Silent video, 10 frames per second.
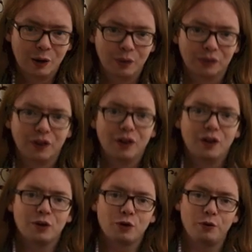was
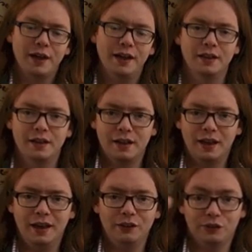create
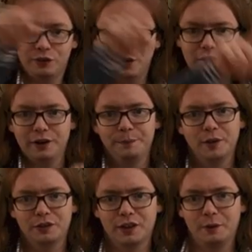a circular
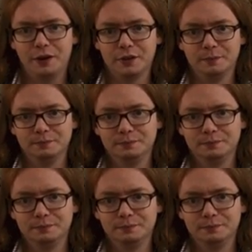accelerator.